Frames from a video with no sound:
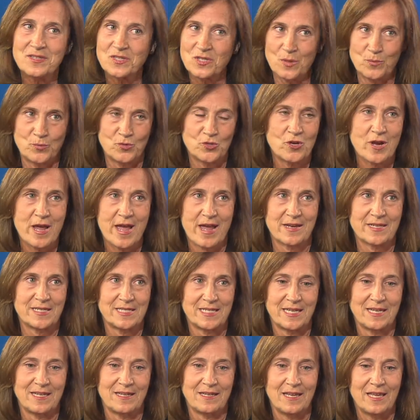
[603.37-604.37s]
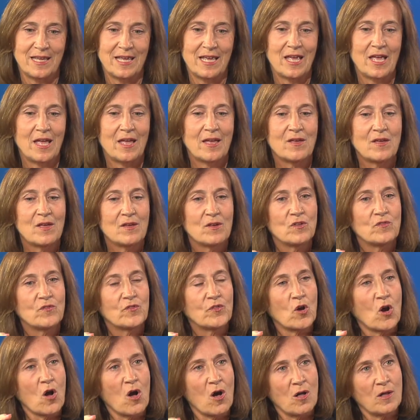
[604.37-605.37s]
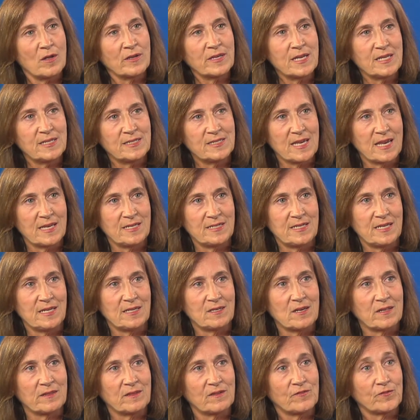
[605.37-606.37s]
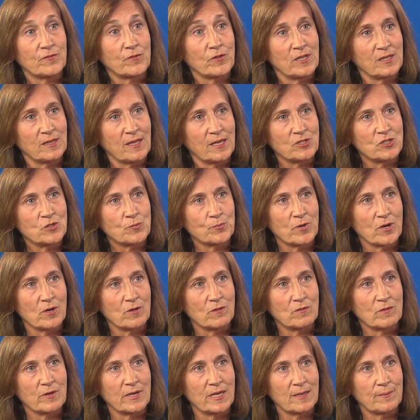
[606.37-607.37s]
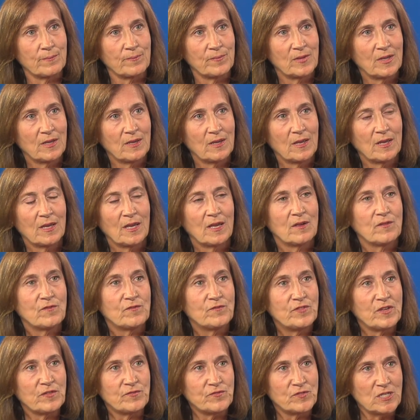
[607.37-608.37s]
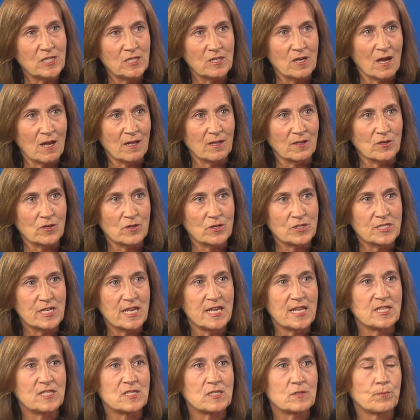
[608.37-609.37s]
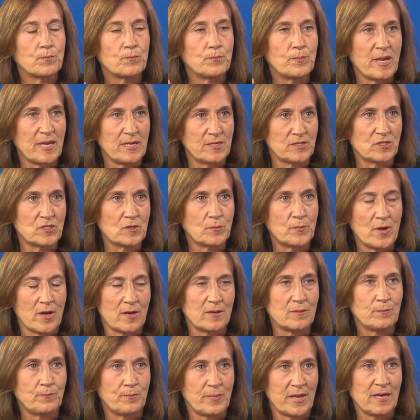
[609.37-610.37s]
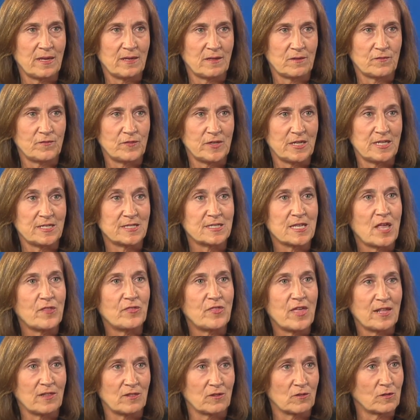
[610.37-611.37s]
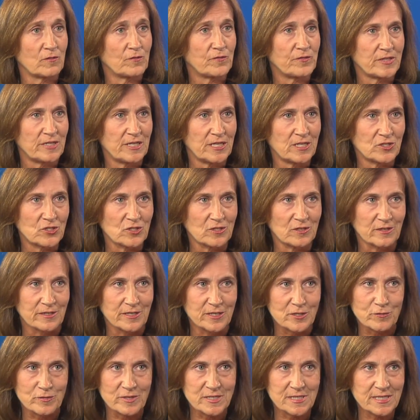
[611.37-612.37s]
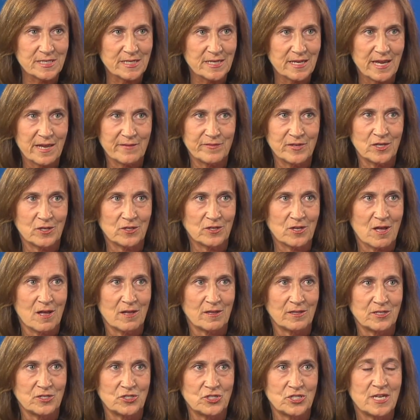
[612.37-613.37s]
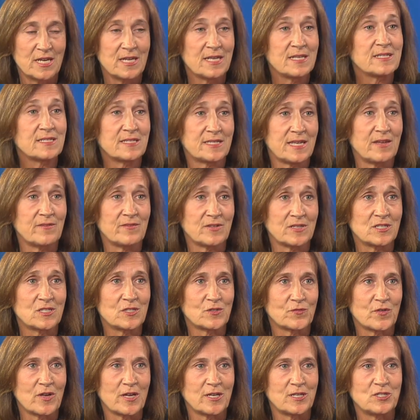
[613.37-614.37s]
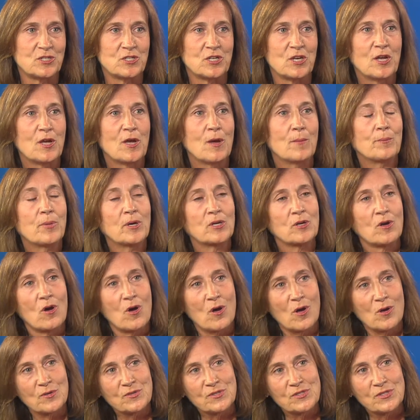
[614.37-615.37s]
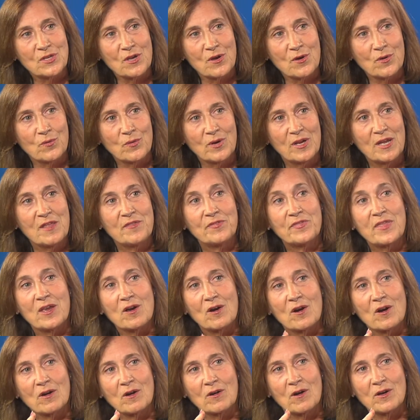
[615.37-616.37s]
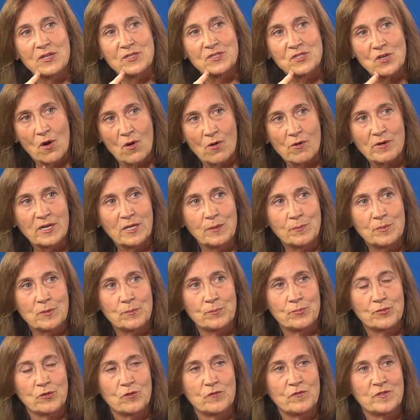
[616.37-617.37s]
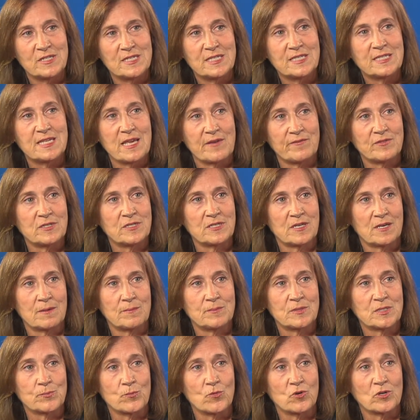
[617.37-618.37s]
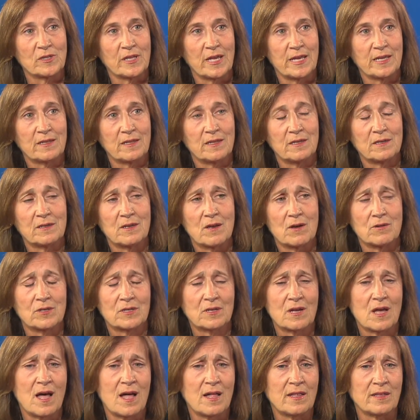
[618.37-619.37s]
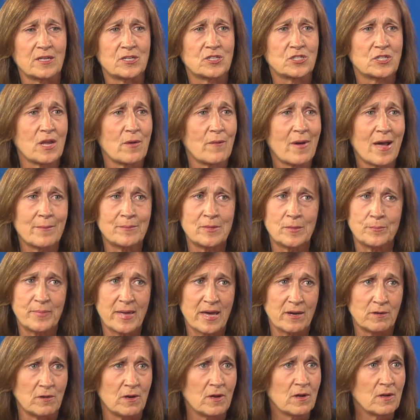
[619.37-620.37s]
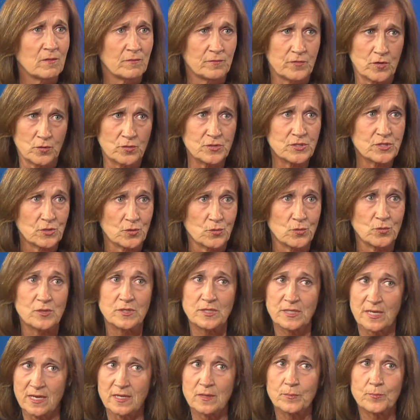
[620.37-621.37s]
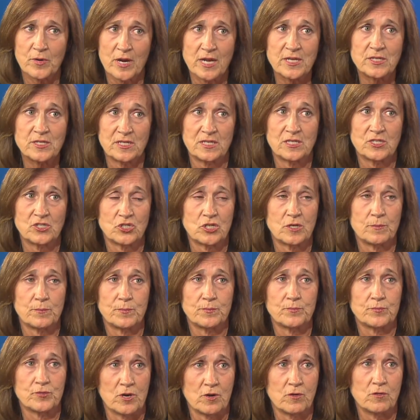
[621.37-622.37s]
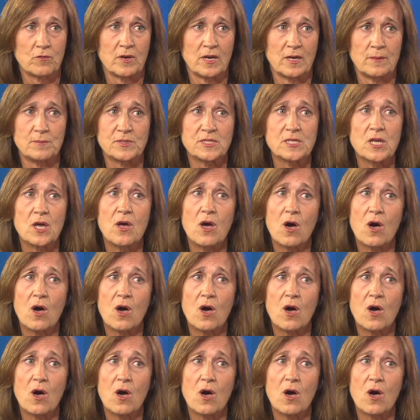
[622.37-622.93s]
subtracting, for all kids ID'd on the free lunch program. $50. It's based upon bank fees. They learn financial literacy, having a college savings fund, but also they are, it's already been proven, 7 times more likely to go to college. Now, I'm about folk schools and apprenticeship programs